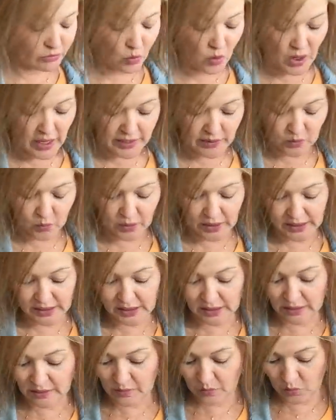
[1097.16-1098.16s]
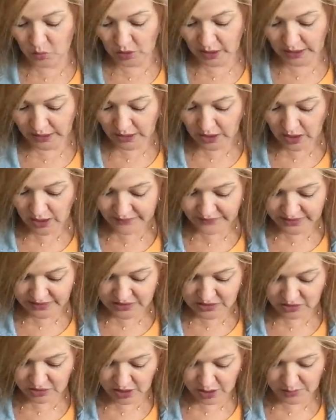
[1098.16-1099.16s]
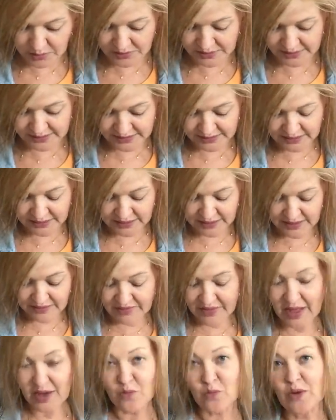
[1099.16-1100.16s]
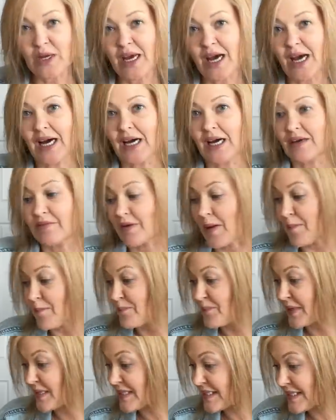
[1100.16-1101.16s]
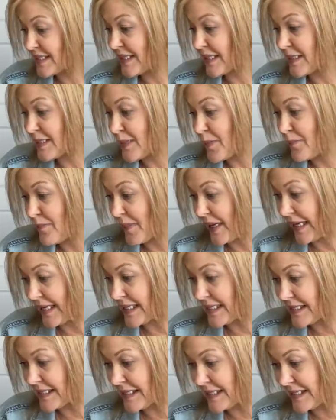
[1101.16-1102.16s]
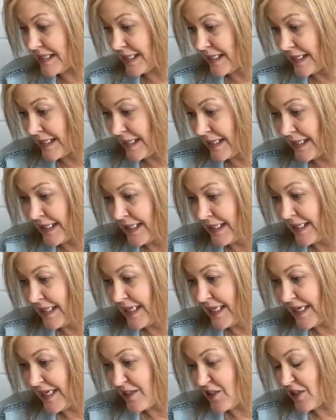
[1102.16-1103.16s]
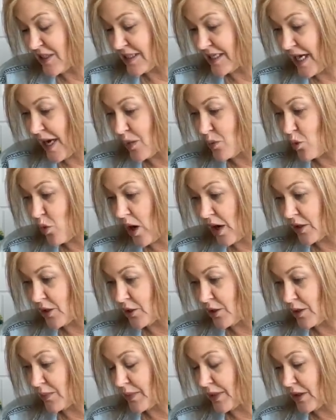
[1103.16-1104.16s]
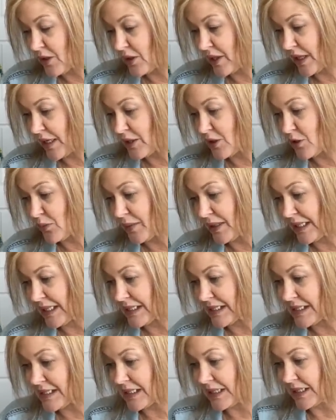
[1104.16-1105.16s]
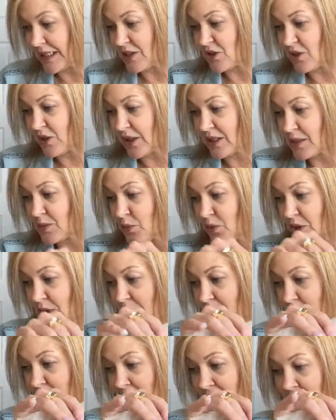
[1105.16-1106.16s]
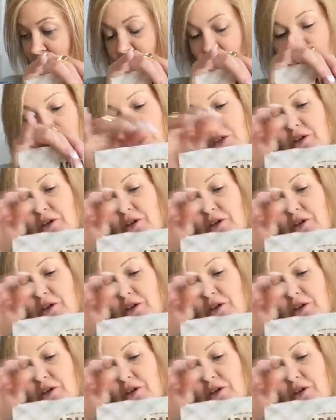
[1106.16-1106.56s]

wide awake in the morning coffee scrub. Then we have biscuit mix. Just add water or milk and you'll be instantly transported back to your